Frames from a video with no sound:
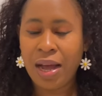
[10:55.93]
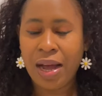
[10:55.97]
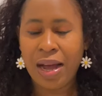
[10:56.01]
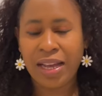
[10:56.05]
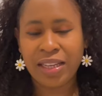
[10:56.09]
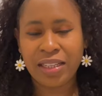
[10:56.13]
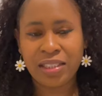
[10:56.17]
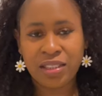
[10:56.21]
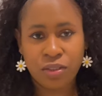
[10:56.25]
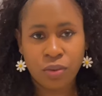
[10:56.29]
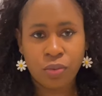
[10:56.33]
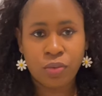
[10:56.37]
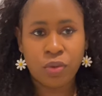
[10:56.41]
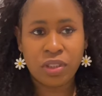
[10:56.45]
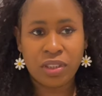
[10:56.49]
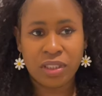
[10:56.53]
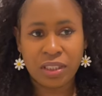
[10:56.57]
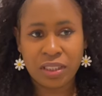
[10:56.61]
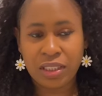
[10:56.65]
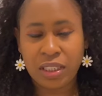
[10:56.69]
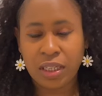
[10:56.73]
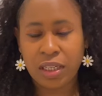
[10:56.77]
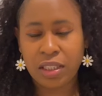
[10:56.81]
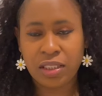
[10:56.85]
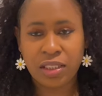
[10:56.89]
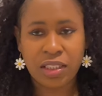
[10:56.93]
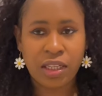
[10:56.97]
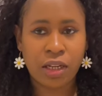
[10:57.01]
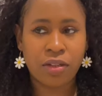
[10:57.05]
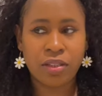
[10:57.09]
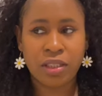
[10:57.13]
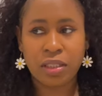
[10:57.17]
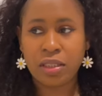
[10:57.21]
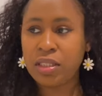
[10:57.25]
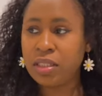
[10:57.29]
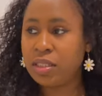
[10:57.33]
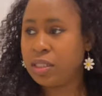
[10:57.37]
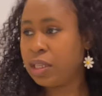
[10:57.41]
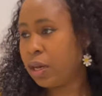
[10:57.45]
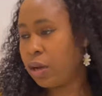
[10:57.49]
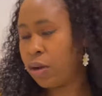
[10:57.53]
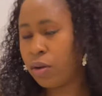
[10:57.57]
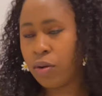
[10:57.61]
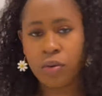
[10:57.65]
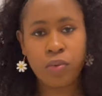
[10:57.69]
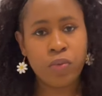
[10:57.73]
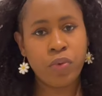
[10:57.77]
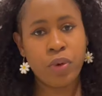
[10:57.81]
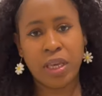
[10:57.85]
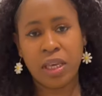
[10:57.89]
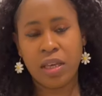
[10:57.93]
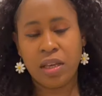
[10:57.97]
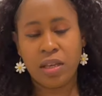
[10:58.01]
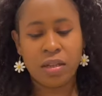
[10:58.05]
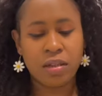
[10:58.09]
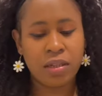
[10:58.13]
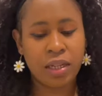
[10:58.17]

I still want to test out the second wig,